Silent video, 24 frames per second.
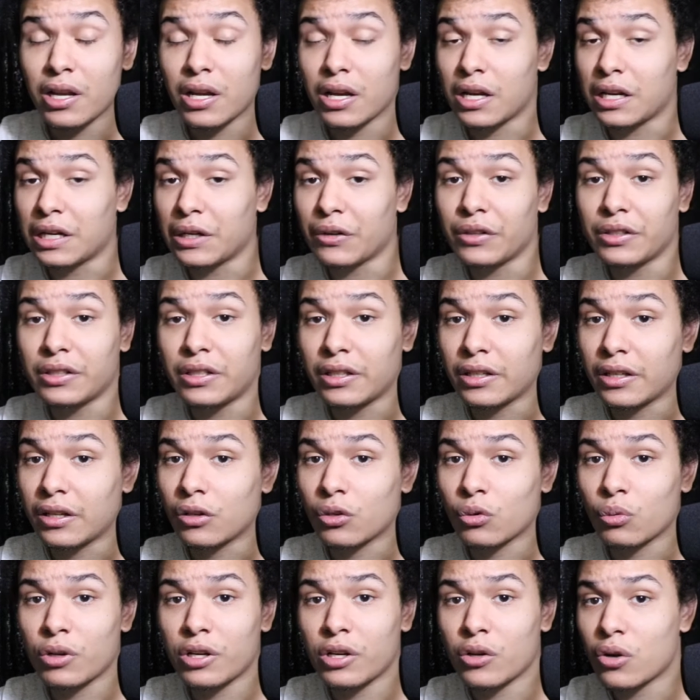and everything
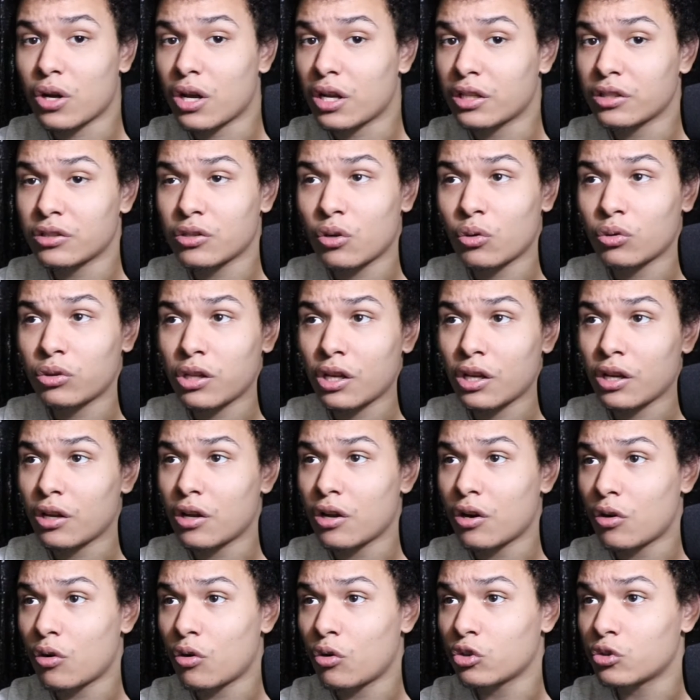else, we know how this whole thing
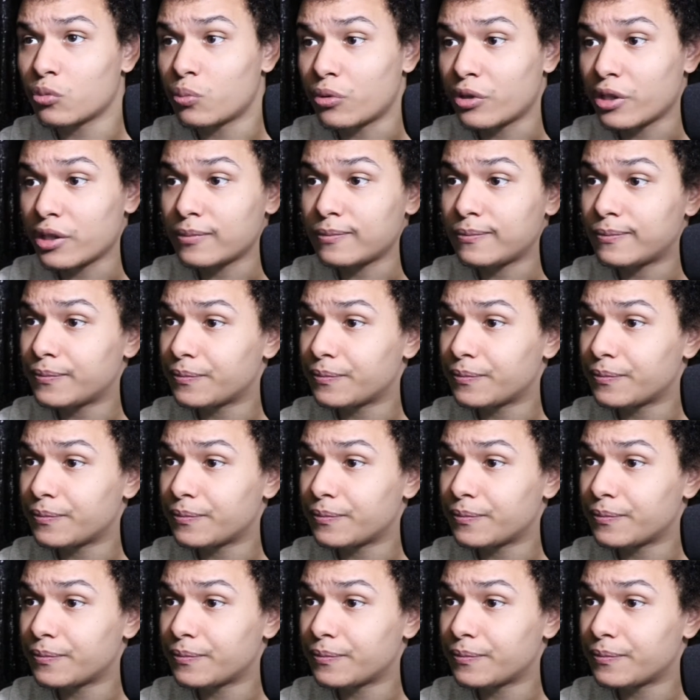goes. But